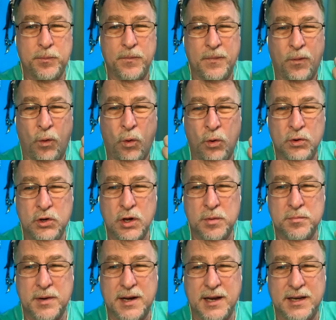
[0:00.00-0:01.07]
Hold your
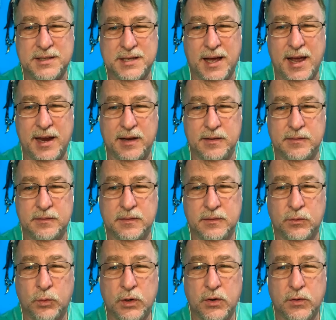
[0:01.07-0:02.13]
money tight
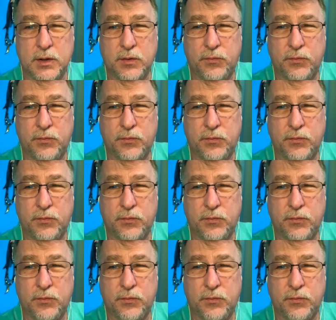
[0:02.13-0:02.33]
when you're in the